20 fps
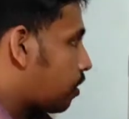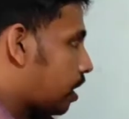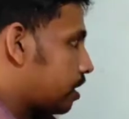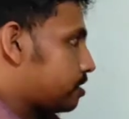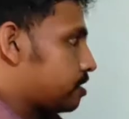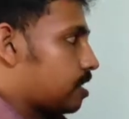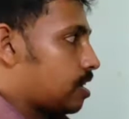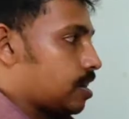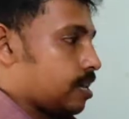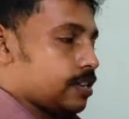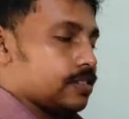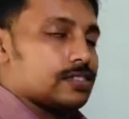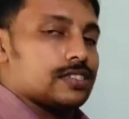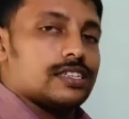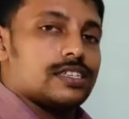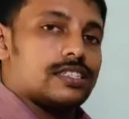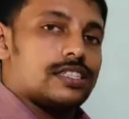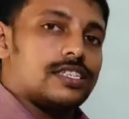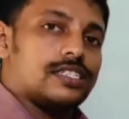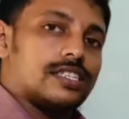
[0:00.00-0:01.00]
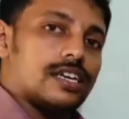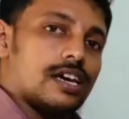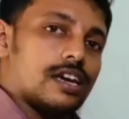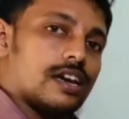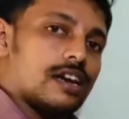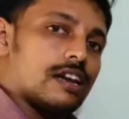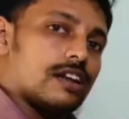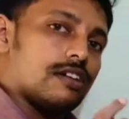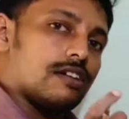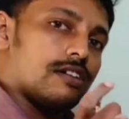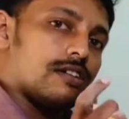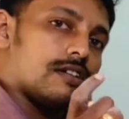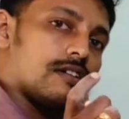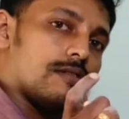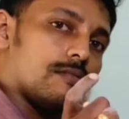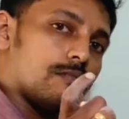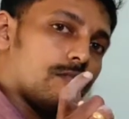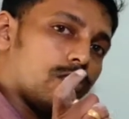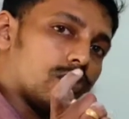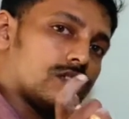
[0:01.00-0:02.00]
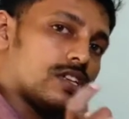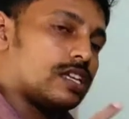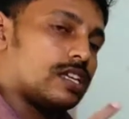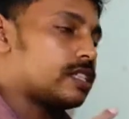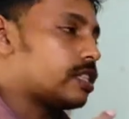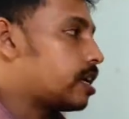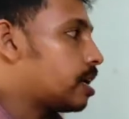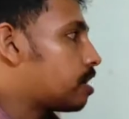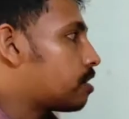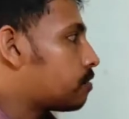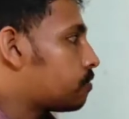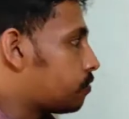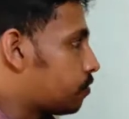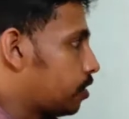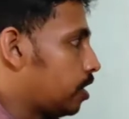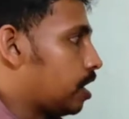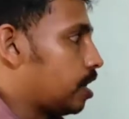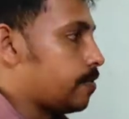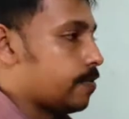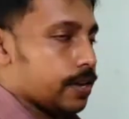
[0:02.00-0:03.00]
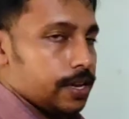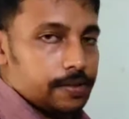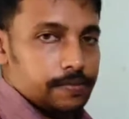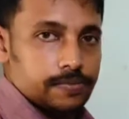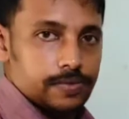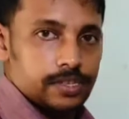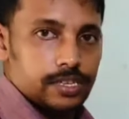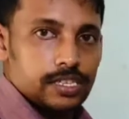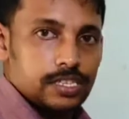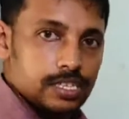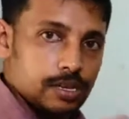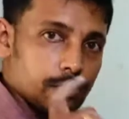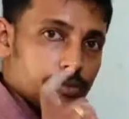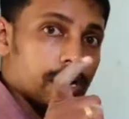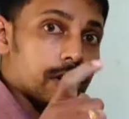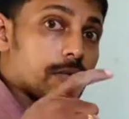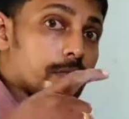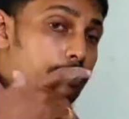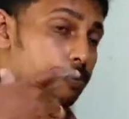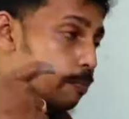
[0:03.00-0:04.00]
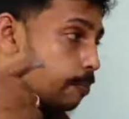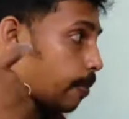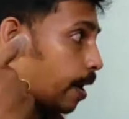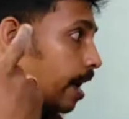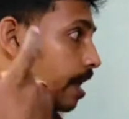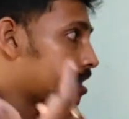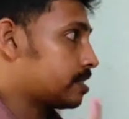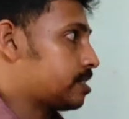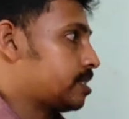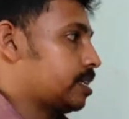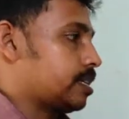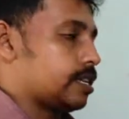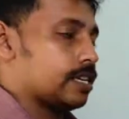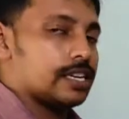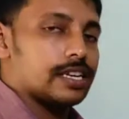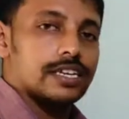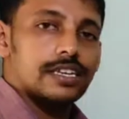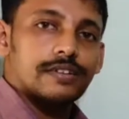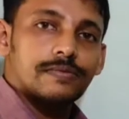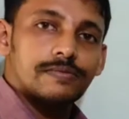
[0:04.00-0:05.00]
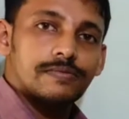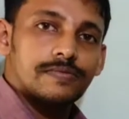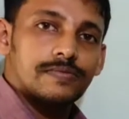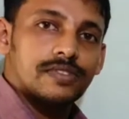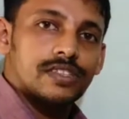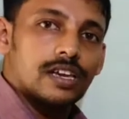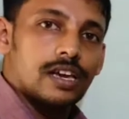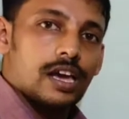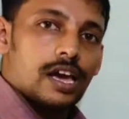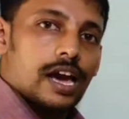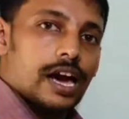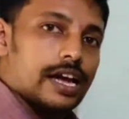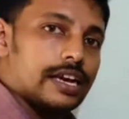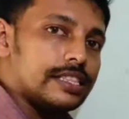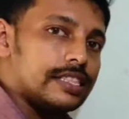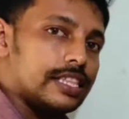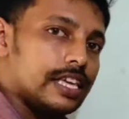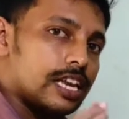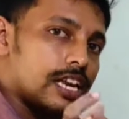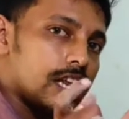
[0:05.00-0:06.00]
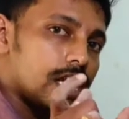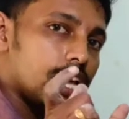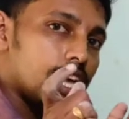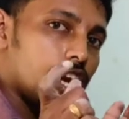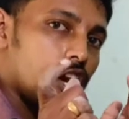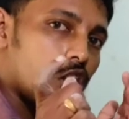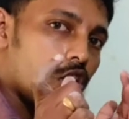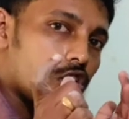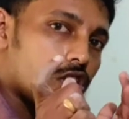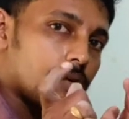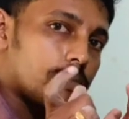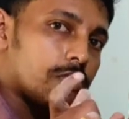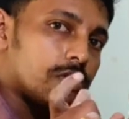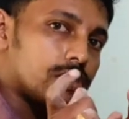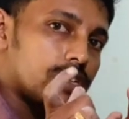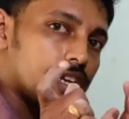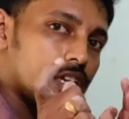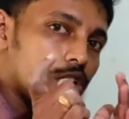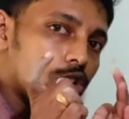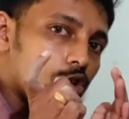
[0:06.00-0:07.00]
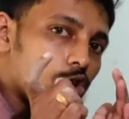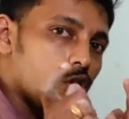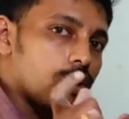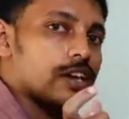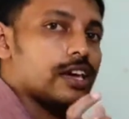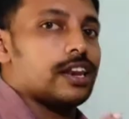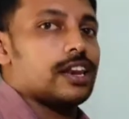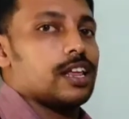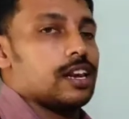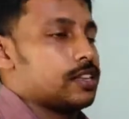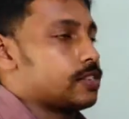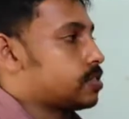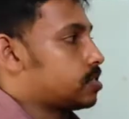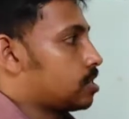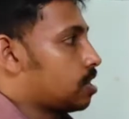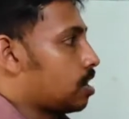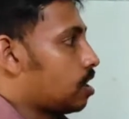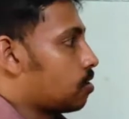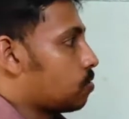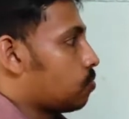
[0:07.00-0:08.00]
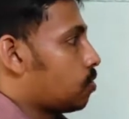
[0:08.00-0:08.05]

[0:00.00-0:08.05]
flagellates? These are mostly they are free living. Some are parasitic, and their locomotory organelles are